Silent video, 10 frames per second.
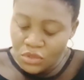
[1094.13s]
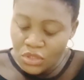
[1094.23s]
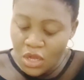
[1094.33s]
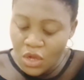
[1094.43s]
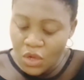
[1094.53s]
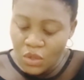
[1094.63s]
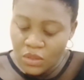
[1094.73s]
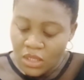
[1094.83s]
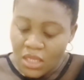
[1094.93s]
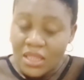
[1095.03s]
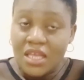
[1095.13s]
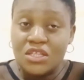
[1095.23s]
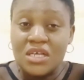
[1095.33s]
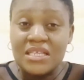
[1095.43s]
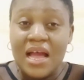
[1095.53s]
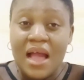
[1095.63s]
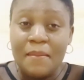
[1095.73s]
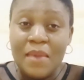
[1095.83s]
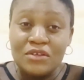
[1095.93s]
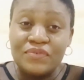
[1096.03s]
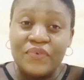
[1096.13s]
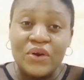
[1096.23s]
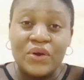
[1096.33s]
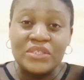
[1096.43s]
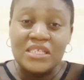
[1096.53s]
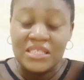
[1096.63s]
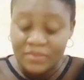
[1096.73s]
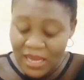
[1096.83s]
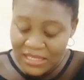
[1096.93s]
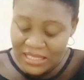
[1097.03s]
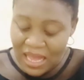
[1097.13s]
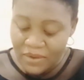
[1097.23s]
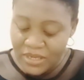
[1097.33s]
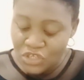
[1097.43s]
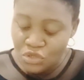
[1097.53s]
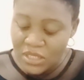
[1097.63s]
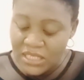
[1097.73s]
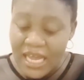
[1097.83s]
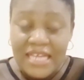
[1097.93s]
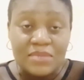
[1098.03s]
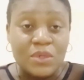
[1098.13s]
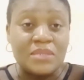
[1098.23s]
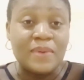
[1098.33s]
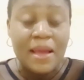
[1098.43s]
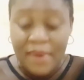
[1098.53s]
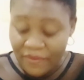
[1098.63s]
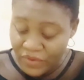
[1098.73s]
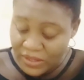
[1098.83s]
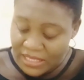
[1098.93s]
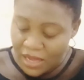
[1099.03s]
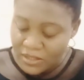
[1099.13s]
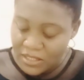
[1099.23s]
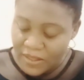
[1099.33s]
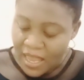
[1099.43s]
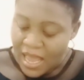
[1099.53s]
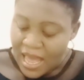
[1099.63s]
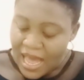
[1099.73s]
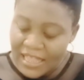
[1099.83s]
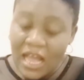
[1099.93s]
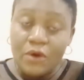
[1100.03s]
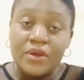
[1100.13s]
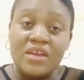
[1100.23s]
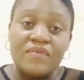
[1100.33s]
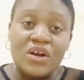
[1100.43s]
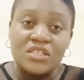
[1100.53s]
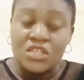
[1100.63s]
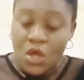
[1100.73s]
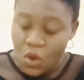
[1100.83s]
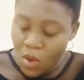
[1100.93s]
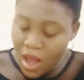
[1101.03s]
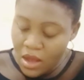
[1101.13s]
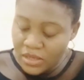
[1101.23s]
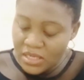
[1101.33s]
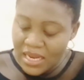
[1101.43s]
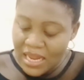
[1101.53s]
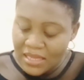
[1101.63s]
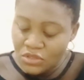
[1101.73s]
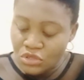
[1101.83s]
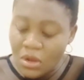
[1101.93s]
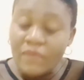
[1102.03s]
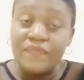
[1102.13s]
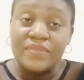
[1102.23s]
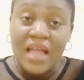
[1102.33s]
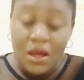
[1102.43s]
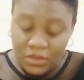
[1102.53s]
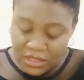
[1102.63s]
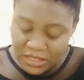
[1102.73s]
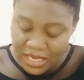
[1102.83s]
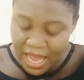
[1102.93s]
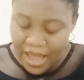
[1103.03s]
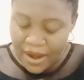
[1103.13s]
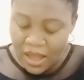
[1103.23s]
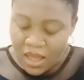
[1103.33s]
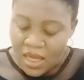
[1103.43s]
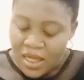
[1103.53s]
So the total amount for the cement now is 28 multiplied by 4,000, and that will give us 112,000 naira.